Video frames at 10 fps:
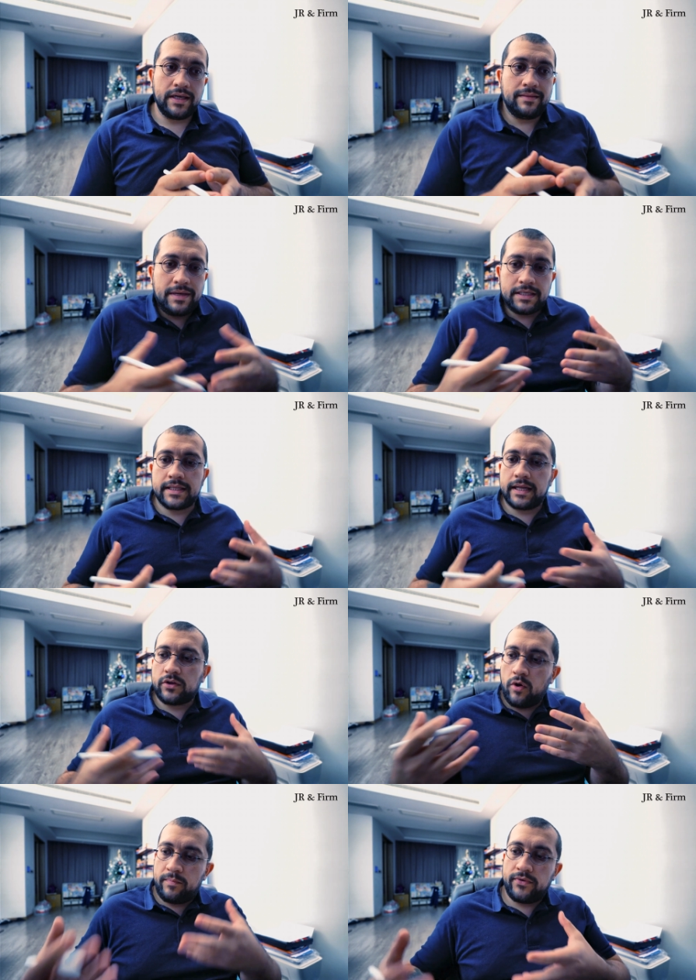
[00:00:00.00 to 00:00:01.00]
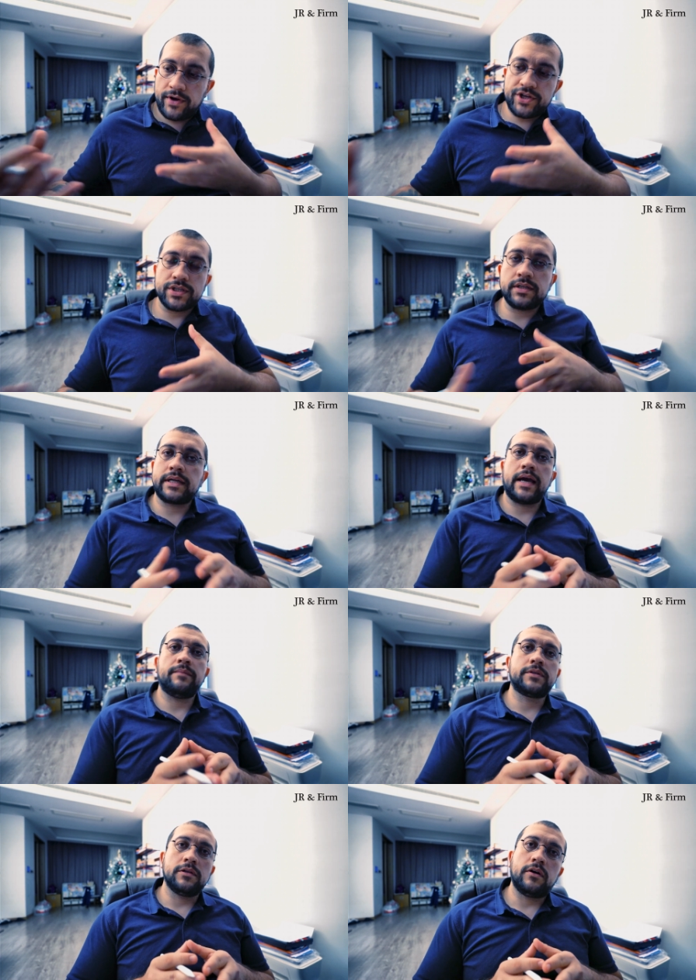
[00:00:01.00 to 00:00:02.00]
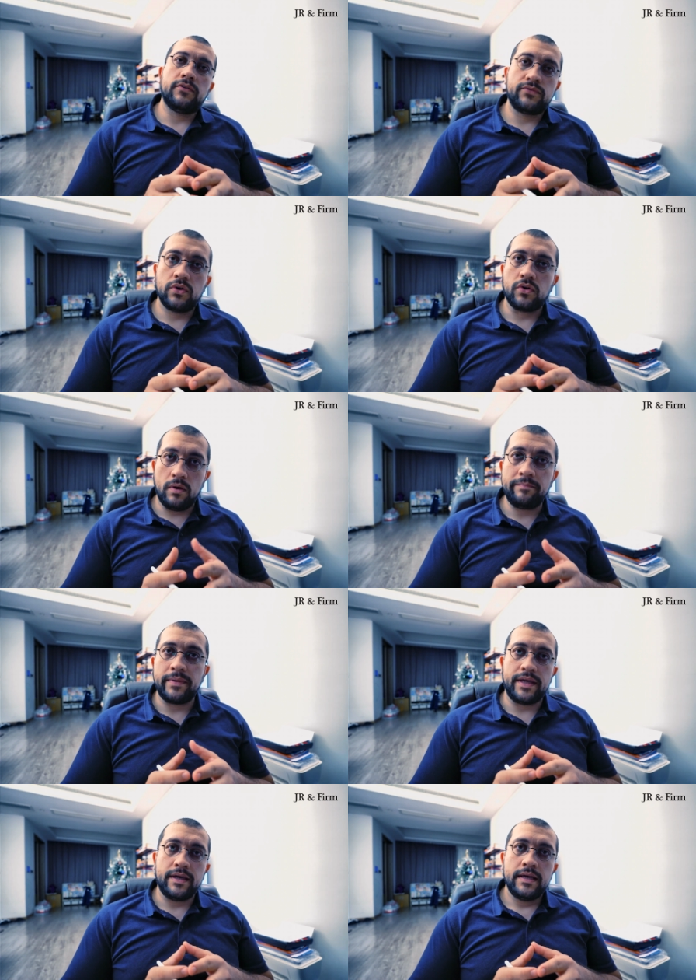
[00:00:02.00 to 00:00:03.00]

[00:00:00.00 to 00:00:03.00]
It means that operational capital of your company,